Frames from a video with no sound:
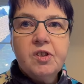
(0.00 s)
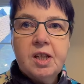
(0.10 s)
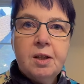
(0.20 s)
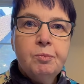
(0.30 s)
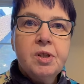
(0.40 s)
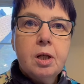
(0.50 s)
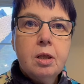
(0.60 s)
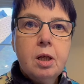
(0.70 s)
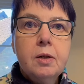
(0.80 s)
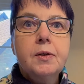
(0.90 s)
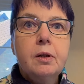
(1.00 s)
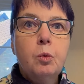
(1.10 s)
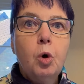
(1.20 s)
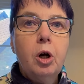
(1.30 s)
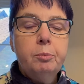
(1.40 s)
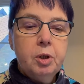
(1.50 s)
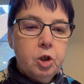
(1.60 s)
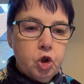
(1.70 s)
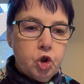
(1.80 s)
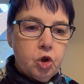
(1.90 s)
of seams in this, so what I'm
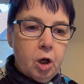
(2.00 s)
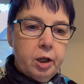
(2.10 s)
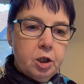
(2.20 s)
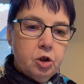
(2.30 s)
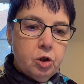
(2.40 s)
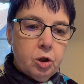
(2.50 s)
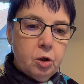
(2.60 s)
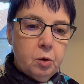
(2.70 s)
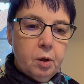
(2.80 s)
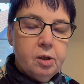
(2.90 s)
going to try and do